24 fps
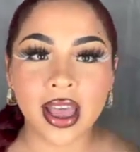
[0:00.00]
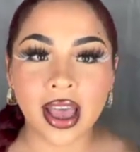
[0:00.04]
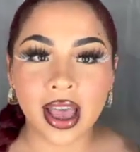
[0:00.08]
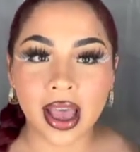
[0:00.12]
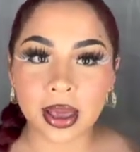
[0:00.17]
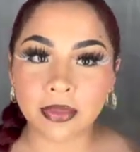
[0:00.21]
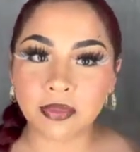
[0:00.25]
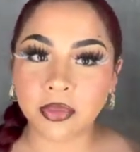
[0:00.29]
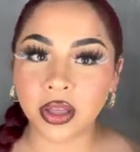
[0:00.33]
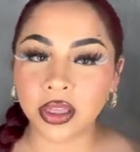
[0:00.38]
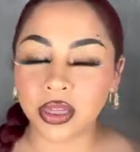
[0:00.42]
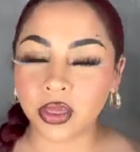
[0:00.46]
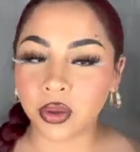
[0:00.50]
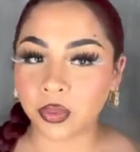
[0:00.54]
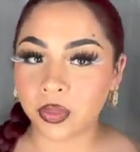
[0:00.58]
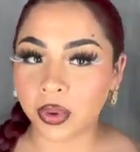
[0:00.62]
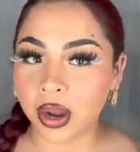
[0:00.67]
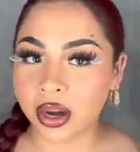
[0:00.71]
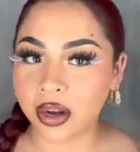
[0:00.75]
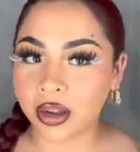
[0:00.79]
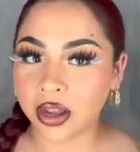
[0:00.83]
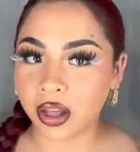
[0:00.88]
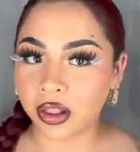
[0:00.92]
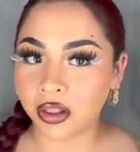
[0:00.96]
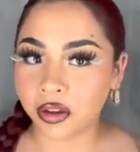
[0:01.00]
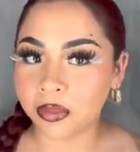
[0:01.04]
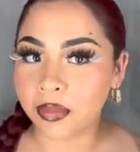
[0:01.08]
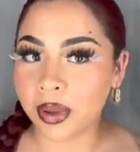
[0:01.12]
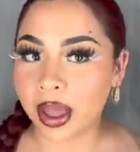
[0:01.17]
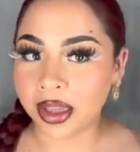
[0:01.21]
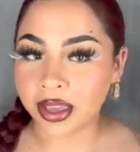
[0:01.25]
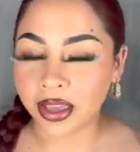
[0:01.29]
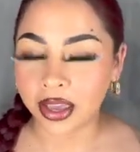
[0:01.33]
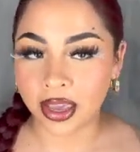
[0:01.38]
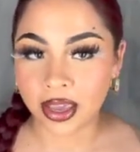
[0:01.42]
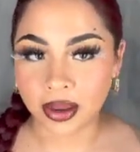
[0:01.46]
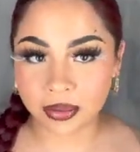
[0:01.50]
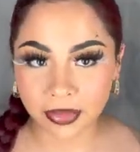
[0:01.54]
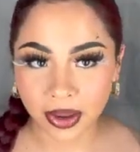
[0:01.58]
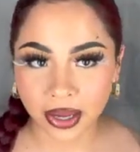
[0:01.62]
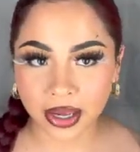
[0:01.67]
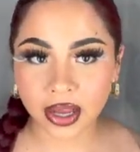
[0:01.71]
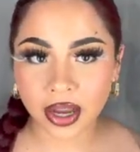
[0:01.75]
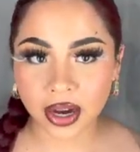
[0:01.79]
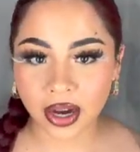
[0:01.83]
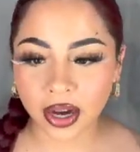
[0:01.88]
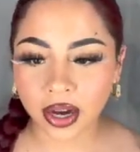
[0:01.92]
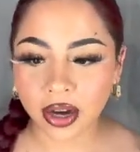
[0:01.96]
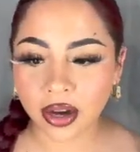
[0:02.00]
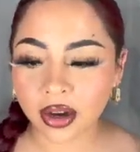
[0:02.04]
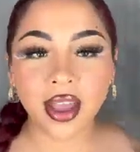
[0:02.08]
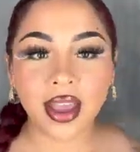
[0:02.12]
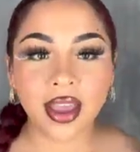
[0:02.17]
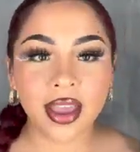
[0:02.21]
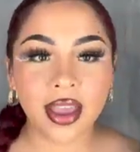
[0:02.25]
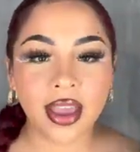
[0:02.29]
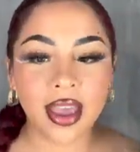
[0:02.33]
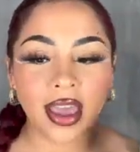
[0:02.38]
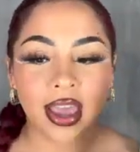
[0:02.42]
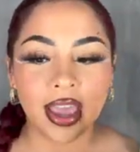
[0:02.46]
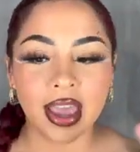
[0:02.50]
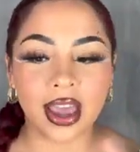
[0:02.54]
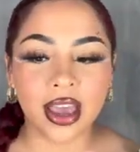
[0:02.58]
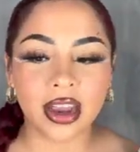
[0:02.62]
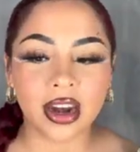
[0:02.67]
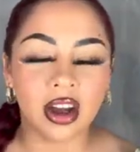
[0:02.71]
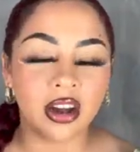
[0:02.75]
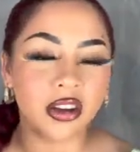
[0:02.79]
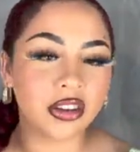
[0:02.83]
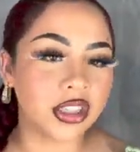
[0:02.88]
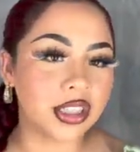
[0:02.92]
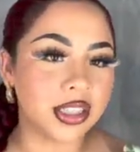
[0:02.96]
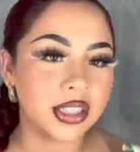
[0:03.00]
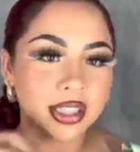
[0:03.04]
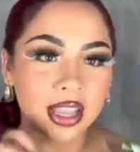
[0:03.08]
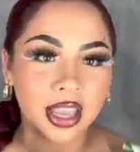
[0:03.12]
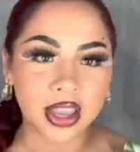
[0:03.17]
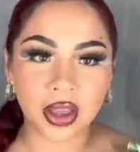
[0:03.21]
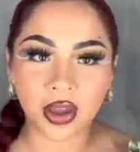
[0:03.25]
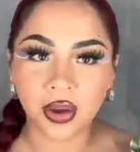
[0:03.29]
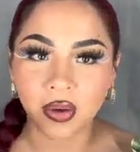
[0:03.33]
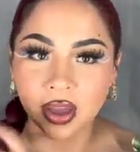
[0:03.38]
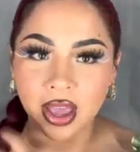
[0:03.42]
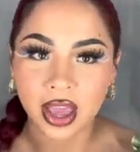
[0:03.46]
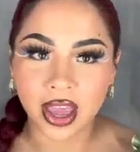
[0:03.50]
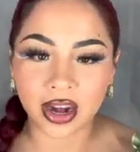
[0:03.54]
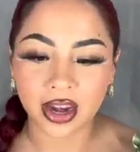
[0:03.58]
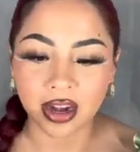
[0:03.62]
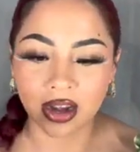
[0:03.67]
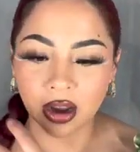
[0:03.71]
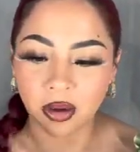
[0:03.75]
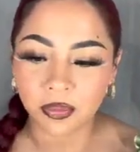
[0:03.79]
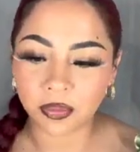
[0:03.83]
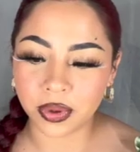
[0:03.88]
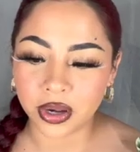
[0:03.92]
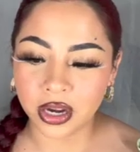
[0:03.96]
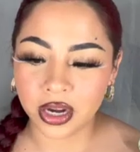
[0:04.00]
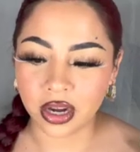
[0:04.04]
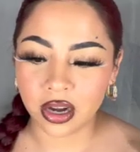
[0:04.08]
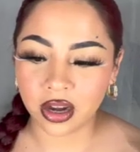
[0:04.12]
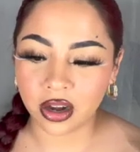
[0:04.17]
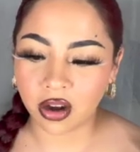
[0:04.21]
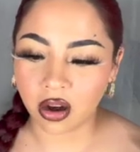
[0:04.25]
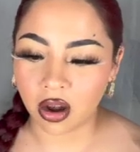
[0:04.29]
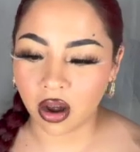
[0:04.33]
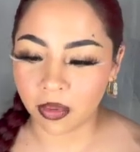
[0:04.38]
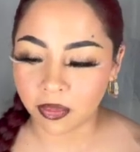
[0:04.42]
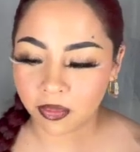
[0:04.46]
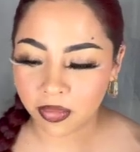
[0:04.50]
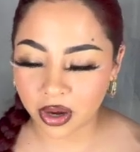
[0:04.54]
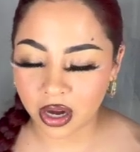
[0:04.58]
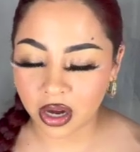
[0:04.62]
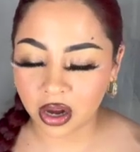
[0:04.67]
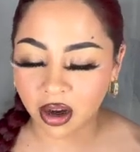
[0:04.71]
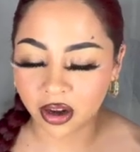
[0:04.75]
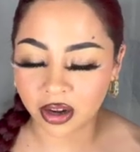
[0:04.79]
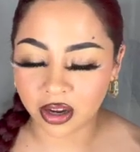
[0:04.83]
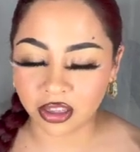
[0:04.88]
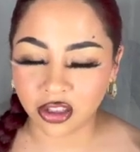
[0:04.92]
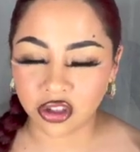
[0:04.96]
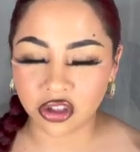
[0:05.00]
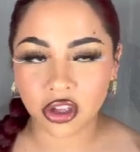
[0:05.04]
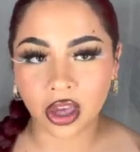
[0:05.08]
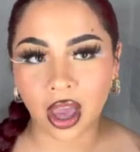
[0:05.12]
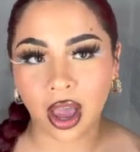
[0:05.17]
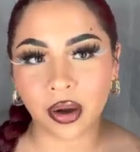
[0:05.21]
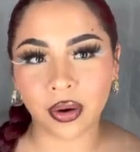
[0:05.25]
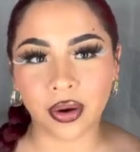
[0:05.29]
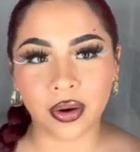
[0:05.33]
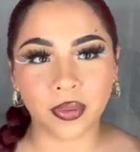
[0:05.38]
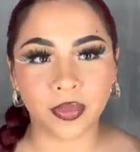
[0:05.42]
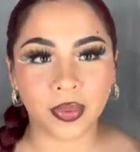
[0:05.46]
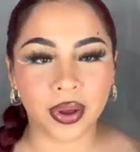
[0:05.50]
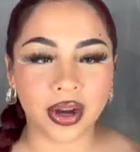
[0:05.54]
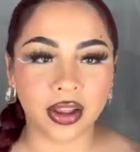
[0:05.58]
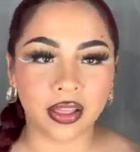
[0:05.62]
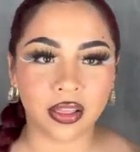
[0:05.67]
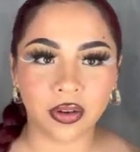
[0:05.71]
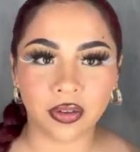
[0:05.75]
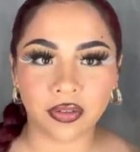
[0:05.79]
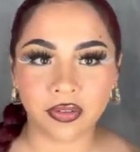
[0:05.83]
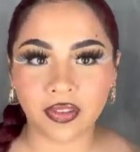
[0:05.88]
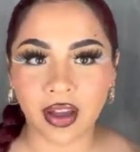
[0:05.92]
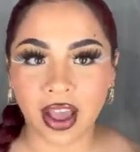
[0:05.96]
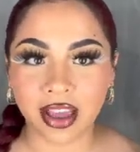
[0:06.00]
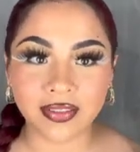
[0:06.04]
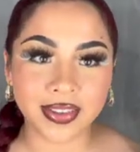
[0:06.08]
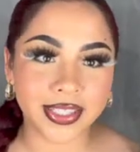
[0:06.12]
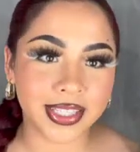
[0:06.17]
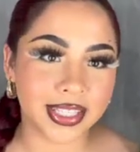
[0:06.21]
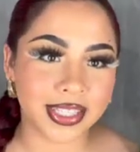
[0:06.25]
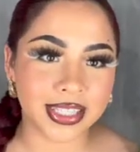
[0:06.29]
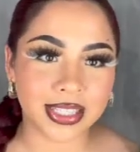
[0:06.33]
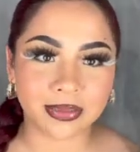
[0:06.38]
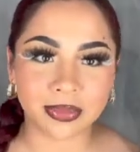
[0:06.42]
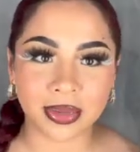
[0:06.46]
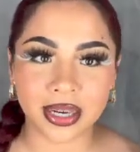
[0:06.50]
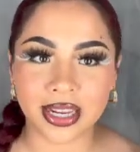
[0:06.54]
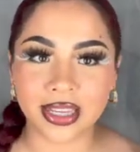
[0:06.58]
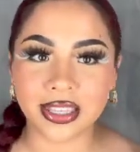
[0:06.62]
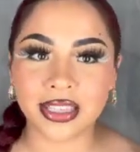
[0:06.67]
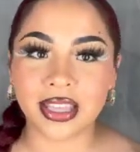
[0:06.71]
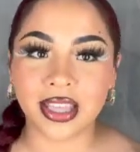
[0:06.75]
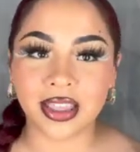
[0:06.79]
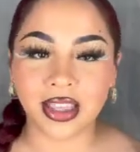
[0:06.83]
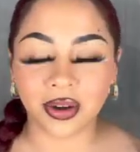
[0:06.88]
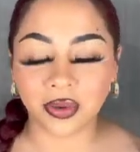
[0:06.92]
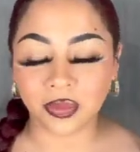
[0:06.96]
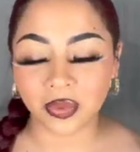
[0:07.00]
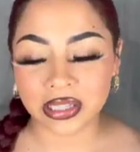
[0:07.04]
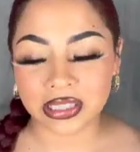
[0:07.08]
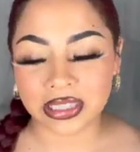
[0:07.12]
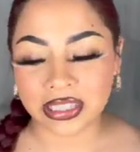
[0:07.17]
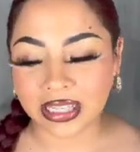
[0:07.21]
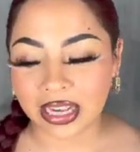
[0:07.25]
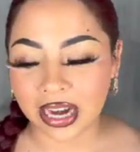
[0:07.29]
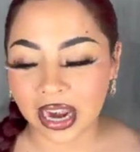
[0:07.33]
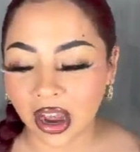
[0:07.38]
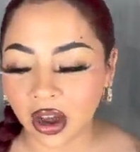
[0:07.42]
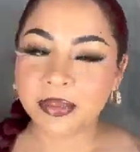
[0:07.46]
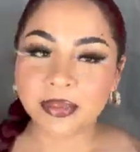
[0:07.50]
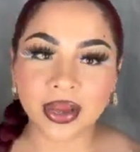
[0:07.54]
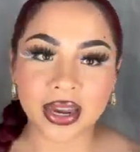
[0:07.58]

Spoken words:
I put the red color back in my hair, and I'll just like go ahead and I'll put it on in the shower, wait a little 5-6 minutes, and then rinse it out.